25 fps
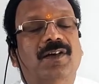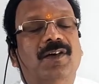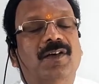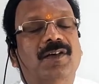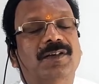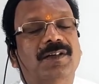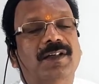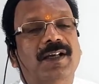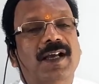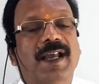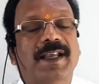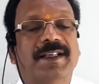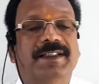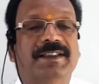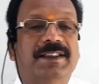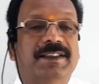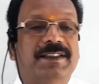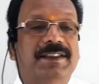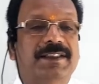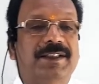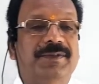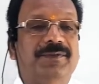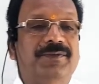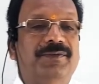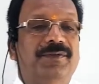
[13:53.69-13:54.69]
on
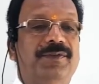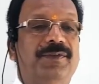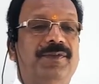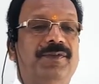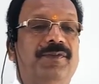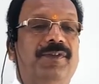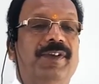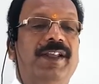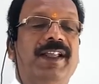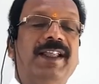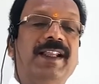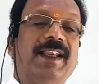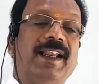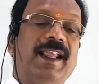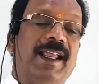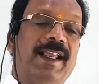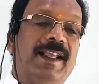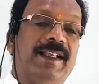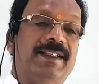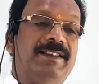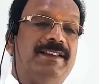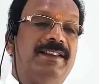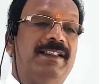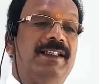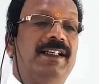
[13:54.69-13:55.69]
IC chip,
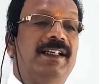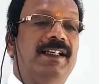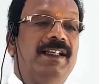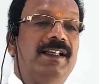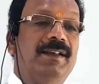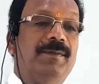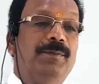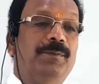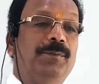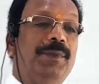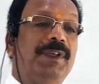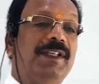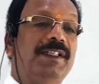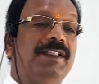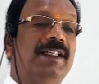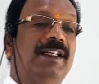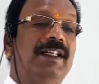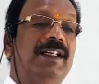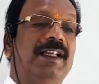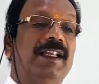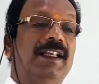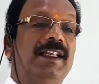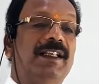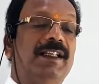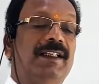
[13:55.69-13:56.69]
whereas
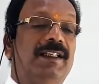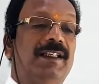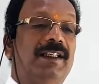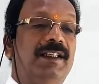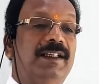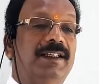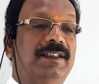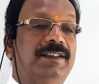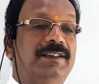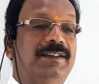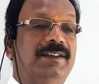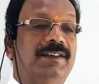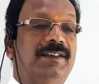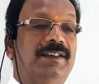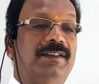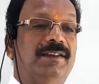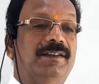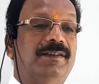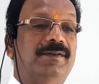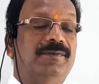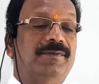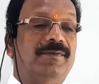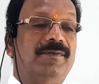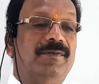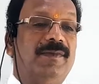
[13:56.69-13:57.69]
BJT
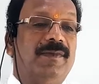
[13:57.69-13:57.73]
is